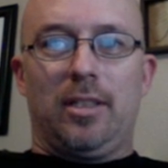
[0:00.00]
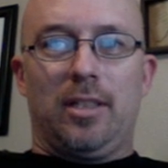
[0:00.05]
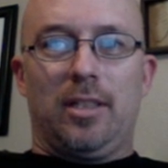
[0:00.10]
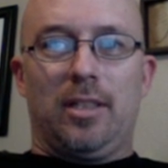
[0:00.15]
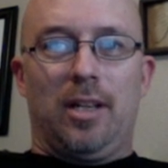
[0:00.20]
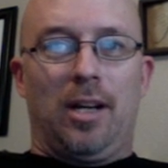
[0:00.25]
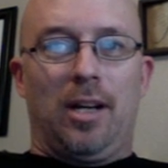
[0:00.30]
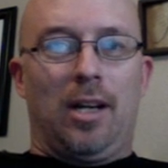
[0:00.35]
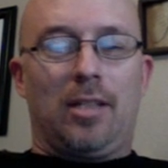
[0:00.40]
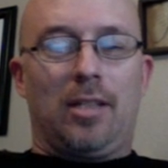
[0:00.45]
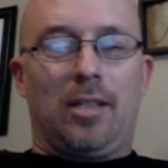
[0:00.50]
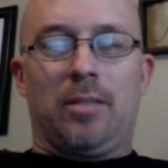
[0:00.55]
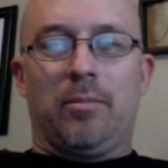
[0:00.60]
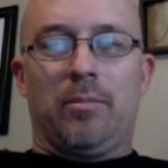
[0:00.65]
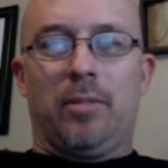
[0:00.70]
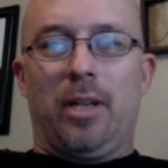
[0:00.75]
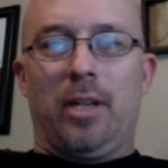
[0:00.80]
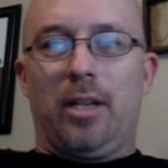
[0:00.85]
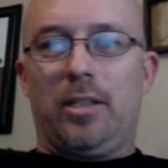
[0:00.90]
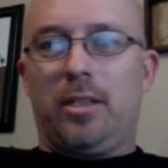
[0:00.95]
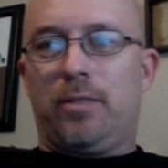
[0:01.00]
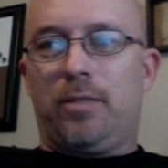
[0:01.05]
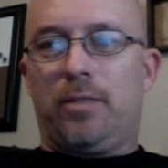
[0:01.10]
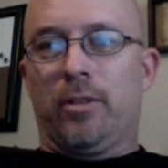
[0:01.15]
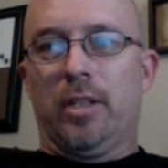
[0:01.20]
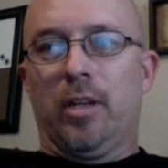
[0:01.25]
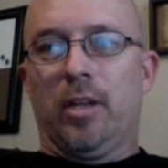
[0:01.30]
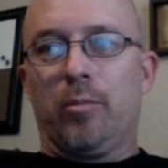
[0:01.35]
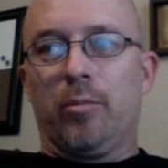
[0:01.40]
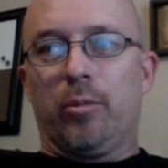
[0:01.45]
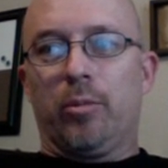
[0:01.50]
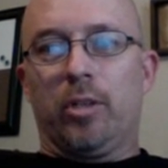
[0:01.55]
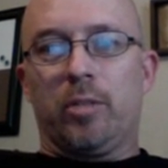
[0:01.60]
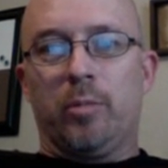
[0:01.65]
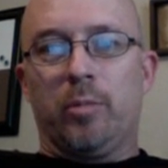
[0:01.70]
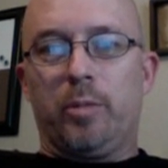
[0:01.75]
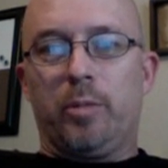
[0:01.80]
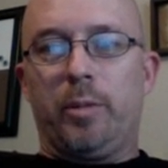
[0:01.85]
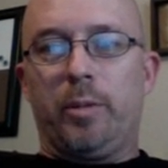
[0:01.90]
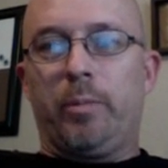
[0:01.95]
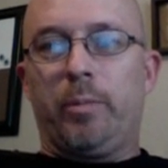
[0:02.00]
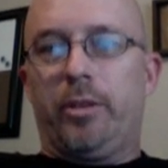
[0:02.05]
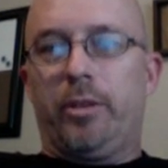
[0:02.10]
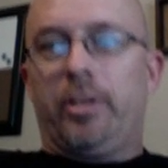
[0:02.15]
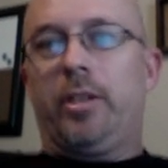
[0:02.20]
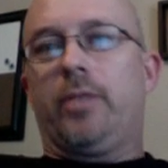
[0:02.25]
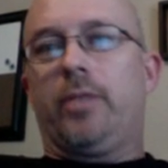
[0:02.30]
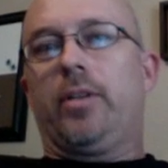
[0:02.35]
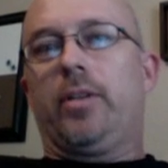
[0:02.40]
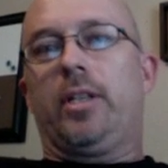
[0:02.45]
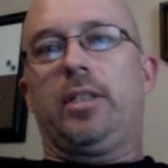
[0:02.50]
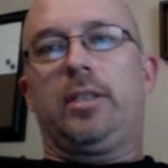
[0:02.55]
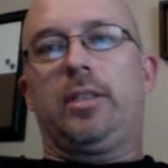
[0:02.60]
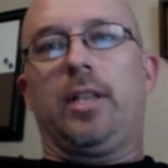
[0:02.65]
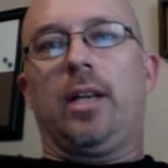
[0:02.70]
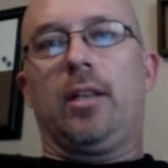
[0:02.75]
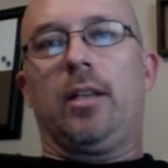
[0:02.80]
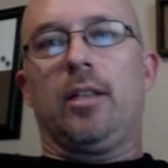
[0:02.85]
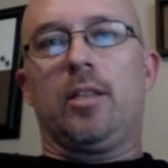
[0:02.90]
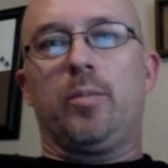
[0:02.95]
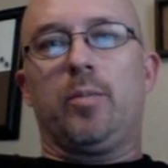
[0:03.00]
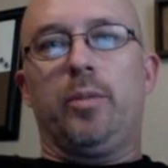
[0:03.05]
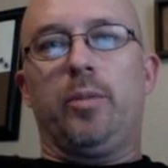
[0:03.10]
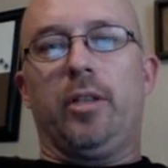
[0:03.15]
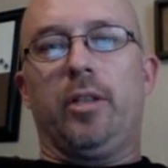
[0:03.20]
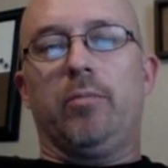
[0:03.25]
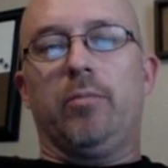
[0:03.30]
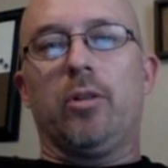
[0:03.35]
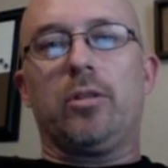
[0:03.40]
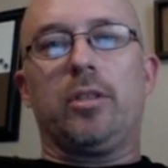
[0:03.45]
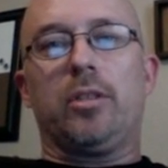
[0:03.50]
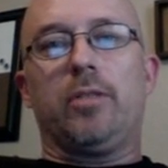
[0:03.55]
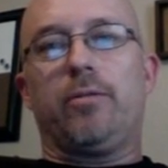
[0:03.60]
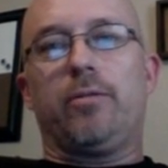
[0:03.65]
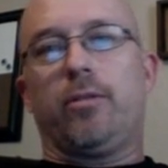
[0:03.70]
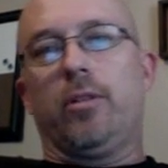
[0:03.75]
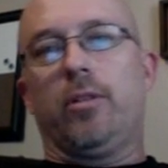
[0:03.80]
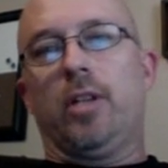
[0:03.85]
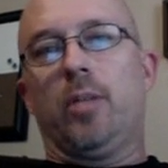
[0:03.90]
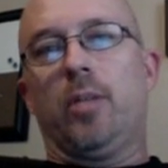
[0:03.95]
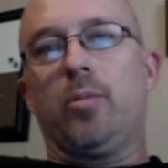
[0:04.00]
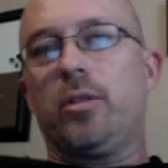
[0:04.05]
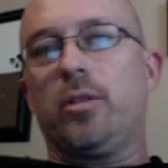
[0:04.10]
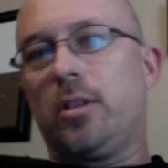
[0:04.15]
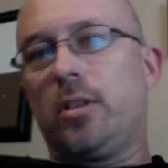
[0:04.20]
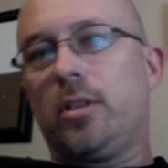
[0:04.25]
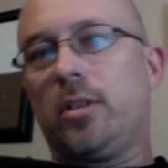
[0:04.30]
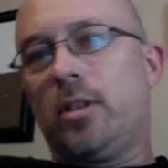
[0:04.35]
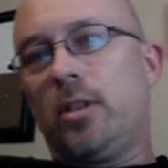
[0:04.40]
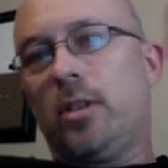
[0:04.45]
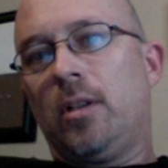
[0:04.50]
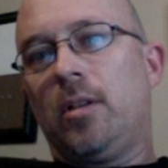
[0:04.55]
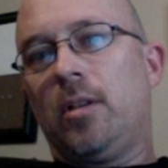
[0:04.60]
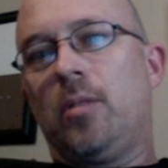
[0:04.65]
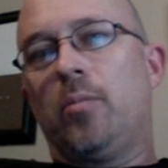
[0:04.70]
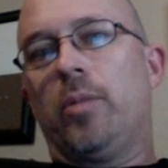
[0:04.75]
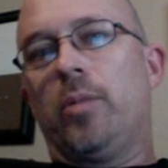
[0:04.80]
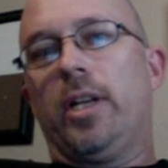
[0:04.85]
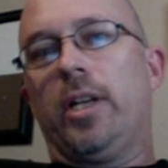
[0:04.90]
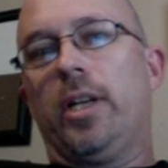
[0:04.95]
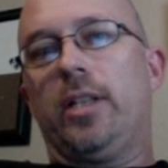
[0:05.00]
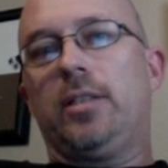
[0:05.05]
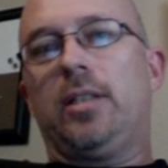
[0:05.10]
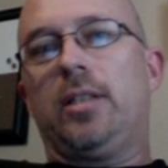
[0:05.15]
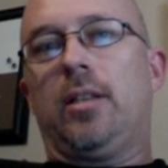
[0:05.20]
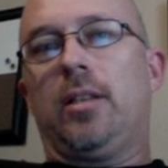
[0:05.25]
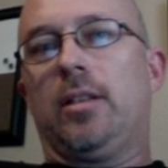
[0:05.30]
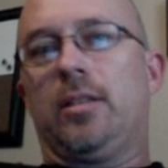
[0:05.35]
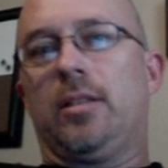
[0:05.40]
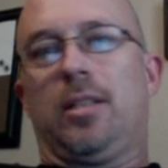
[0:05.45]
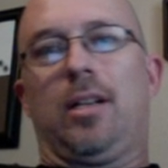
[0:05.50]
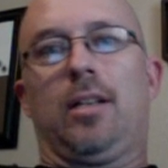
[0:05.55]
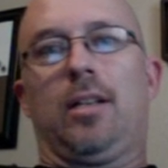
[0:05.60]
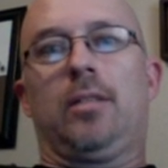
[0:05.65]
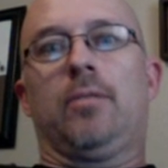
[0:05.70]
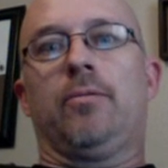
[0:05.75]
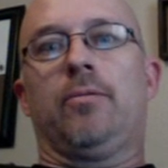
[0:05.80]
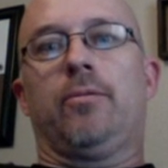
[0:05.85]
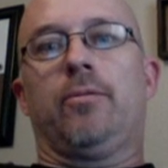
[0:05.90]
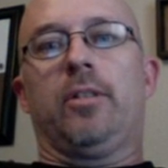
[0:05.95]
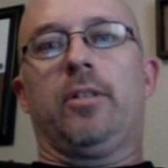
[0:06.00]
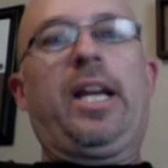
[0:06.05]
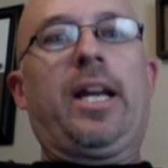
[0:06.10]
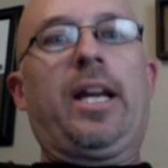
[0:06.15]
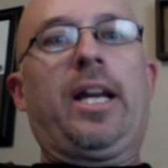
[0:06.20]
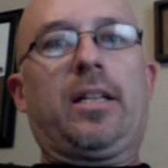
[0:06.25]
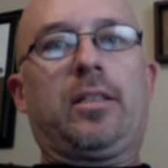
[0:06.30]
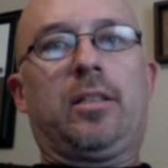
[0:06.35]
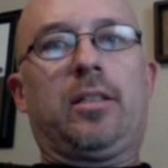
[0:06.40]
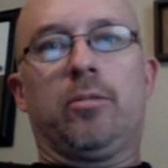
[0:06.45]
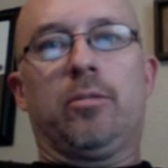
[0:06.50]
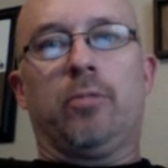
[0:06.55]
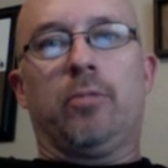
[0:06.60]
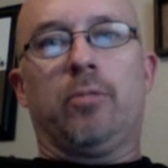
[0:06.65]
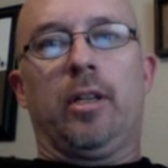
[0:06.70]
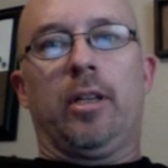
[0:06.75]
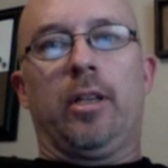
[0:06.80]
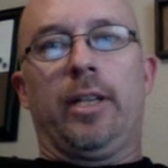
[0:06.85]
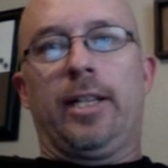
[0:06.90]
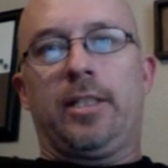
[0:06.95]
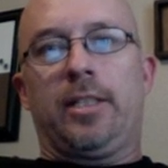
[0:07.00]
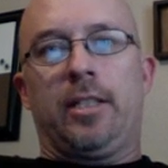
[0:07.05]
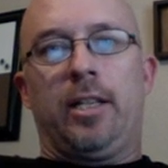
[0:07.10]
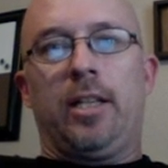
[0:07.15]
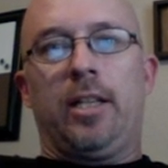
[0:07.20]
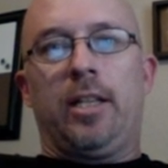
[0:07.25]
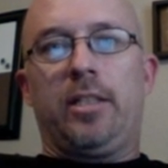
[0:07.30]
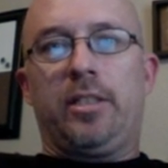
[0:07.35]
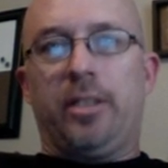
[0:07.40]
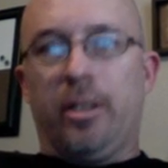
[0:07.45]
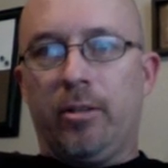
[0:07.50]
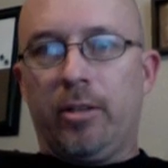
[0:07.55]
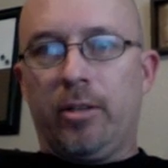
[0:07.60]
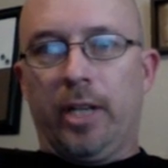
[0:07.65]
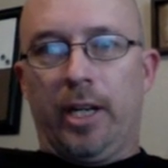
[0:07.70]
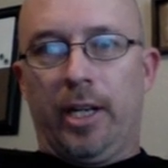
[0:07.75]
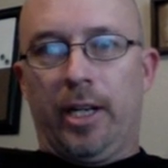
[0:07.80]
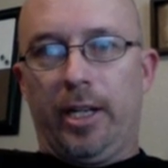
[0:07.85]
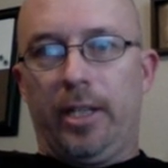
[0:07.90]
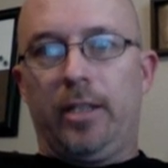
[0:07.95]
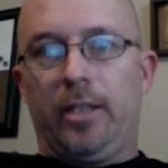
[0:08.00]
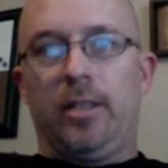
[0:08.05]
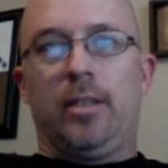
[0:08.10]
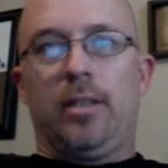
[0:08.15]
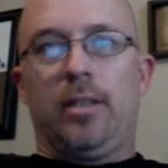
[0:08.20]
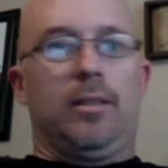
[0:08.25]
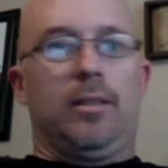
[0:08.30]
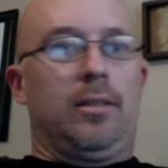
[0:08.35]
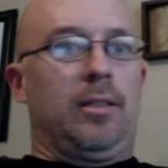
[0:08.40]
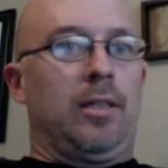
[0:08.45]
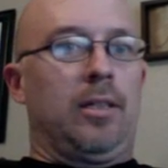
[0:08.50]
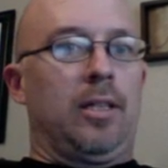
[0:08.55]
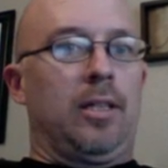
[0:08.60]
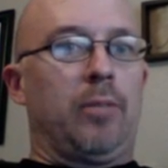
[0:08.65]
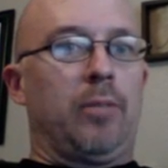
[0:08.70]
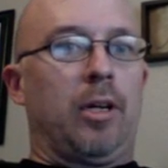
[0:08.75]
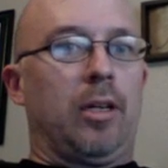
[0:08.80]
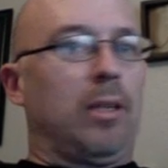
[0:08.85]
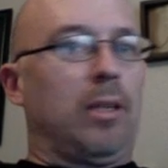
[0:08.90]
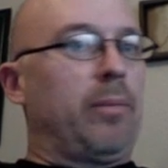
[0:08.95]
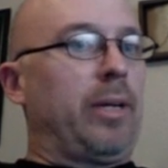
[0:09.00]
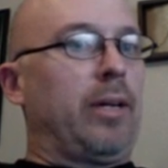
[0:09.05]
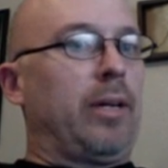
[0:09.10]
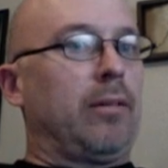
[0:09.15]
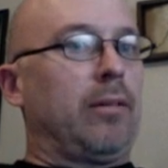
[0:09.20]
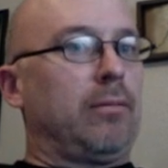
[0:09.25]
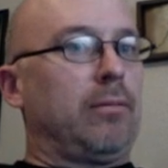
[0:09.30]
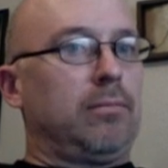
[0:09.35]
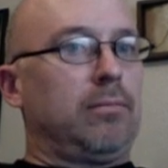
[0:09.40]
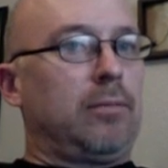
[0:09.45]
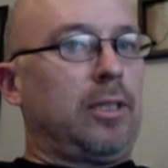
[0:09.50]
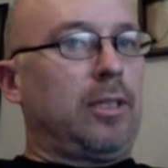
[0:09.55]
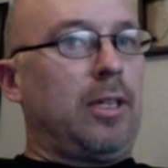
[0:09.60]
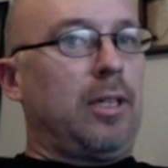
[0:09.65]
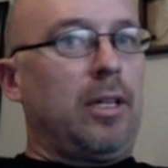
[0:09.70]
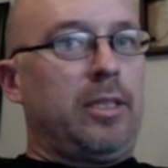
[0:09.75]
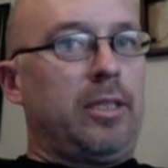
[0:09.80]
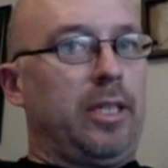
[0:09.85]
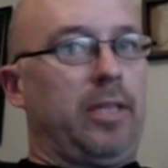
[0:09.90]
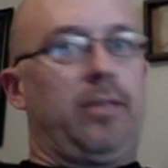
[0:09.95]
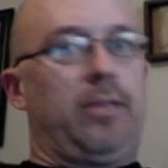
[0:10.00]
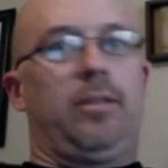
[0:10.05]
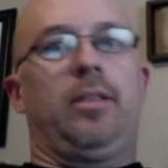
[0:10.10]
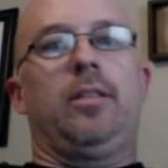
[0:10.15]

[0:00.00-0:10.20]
awesome, not just for numbers. Most people think of Excel as being mostly for numbers, but Excel is awesome for text as well. And as an SEO guy, I'm all about content.